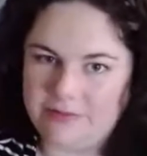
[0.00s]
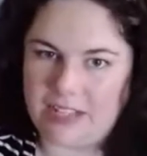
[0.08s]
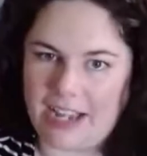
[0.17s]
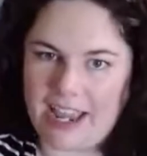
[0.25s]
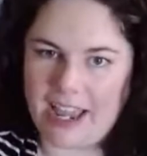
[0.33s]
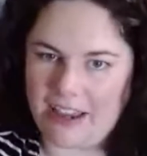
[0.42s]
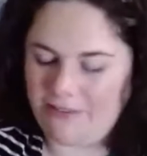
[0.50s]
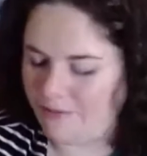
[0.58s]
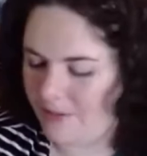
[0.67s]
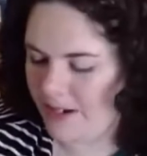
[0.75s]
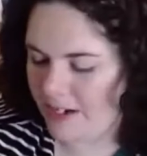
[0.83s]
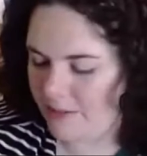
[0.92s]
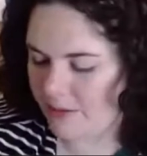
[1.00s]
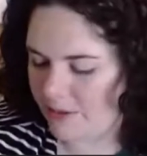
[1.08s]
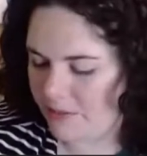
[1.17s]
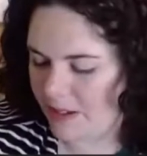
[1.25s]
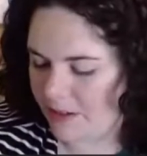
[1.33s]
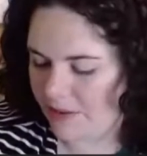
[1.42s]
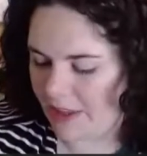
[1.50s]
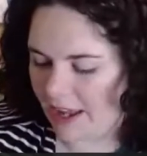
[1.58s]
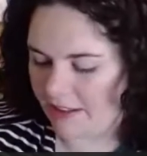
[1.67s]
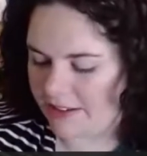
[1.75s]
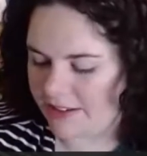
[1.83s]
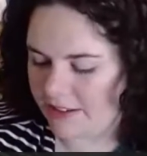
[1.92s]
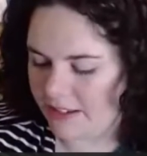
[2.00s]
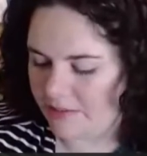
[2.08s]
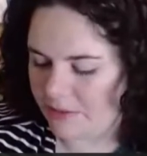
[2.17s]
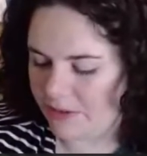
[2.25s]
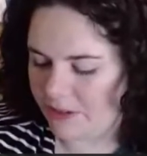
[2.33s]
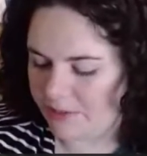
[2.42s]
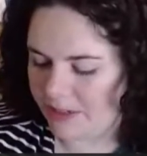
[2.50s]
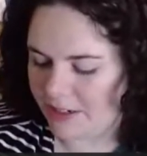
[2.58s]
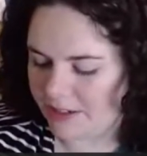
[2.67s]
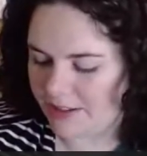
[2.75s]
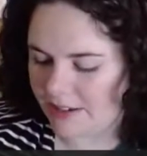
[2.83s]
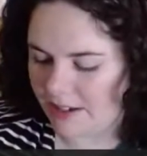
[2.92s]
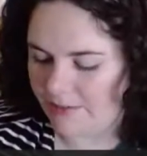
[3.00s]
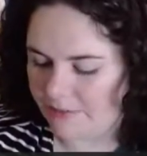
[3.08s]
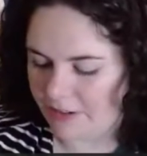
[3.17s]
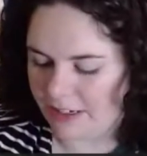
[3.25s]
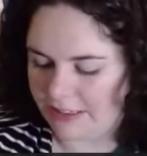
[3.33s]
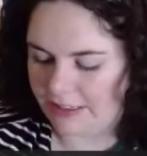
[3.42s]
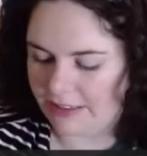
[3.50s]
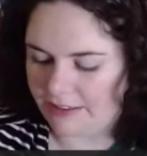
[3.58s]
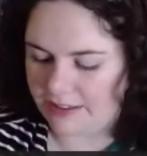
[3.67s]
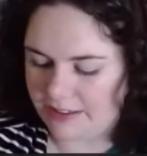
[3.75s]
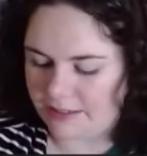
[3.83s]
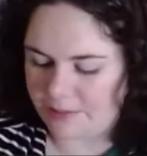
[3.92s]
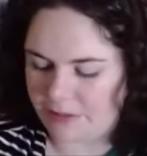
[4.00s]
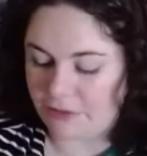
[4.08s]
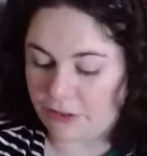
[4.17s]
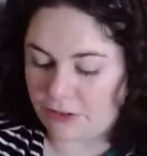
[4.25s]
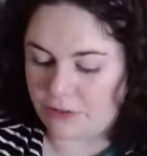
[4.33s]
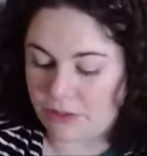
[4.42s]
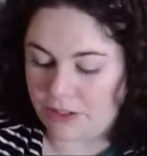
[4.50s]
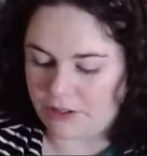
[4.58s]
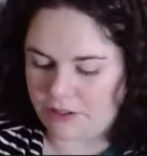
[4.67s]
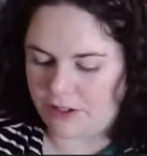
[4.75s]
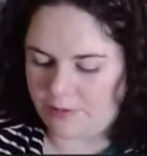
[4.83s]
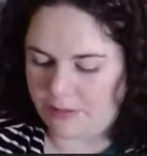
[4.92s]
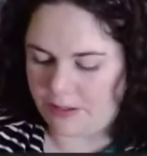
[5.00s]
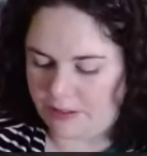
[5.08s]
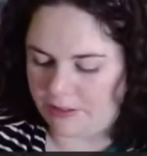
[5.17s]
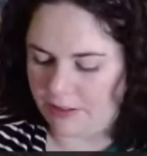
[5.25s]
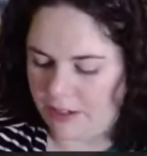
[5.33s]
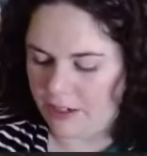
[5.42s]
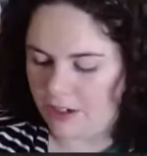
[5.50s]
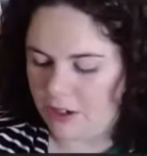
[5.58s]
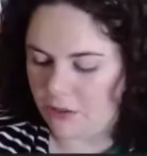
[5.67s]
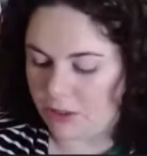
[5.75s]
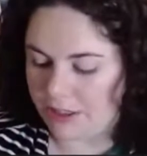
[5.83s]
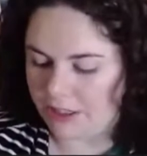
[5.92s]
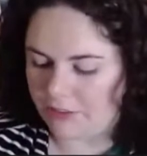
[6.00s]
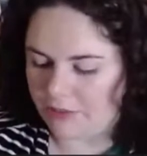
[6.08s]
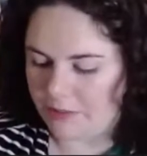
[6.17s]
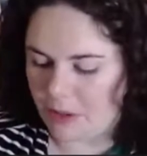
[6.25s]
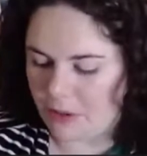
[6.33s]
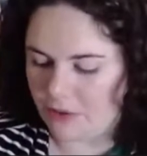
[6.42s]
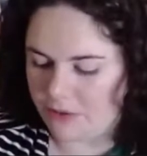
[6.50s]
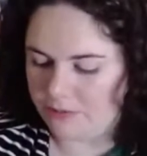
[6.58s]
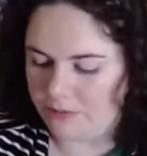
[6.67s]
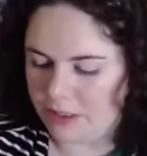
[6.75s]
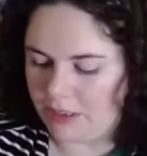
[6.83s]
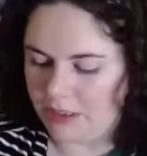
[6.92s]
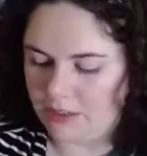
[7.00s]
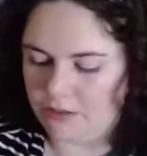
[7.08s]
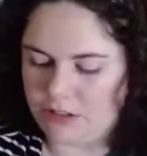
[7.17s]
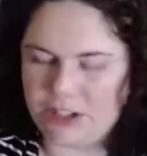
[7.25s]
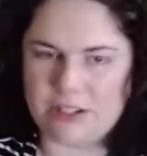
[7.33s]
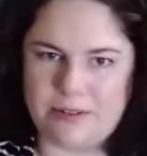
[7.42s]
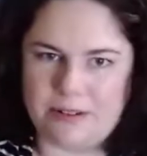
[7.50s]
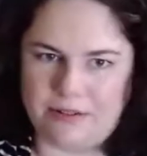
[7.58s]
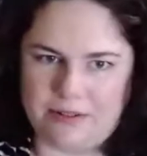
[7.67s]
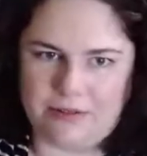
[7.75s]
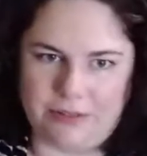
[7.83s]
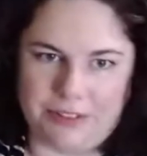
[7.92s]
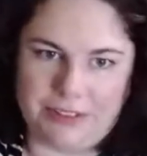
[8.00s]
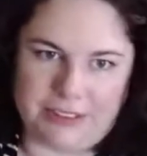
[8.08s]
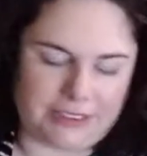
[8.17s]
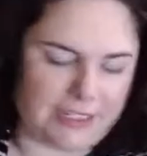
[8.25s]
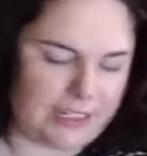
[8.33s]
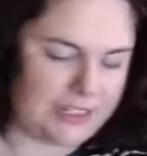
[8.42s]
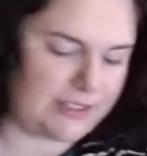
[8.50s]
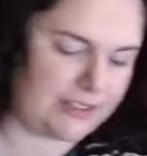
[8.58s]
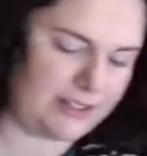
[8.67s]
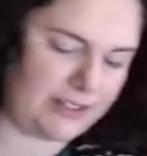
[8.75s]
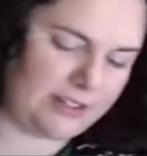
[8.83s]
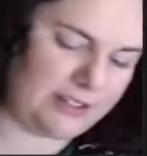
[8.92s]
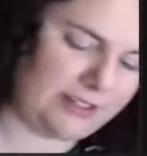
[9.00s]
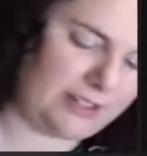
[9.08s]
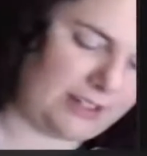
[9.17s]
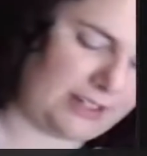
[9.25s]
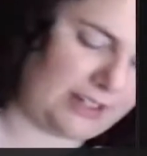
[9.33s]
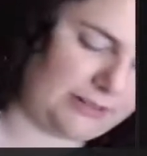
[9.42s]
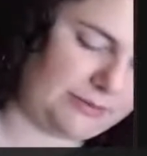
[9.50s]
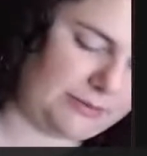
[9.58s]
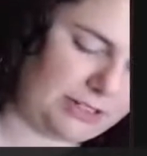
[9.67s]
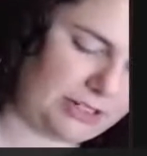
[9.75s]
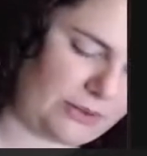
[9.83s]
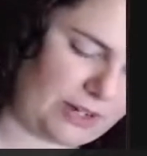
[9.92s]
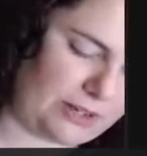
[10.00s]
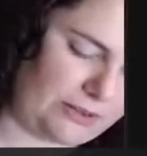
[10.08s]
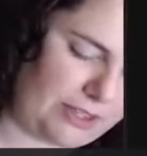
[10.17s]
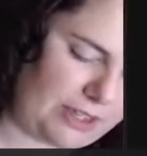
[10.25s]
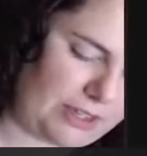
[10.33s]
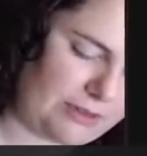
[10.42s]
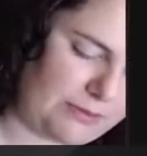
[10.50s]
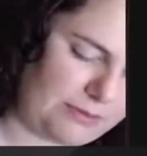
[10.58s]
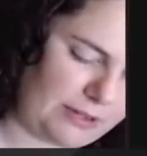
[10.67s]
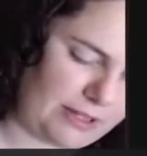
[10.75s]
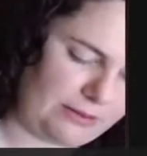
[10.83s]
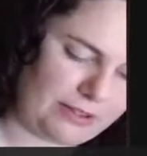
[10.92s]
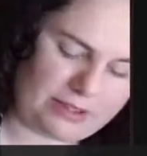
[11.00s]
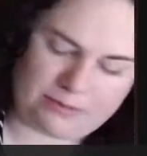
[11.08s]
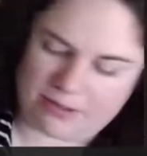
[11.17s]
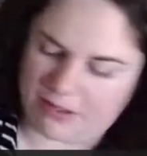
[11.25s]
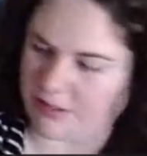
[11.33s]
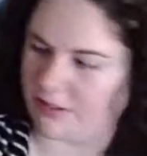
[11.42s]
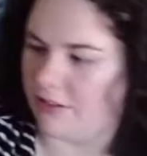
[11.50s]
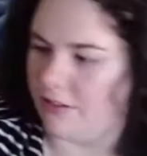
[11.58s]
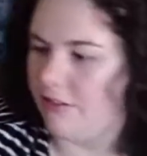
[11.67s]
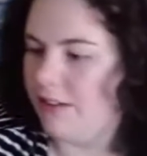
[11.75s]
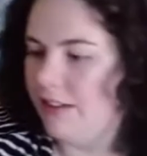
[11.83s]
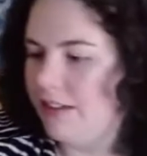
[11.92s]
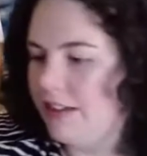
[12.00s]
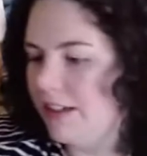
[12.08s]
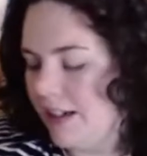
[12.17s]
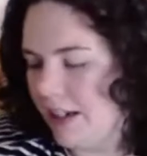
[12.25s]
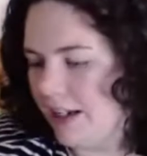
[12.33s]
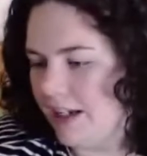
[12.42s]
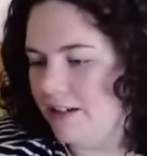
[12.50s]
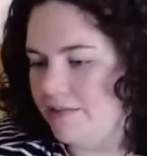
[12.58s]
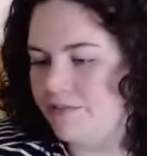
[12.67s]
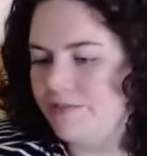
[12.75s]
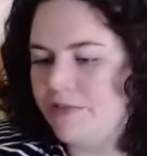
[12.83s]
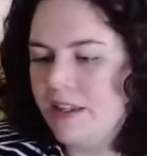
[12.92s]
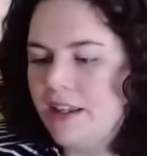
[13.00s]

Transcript: I have been able to play with Alex a lot more because I'm finally, this is my first winter I've been working from home, which has been really nice um, to go out with him and play with him in the snow. Um,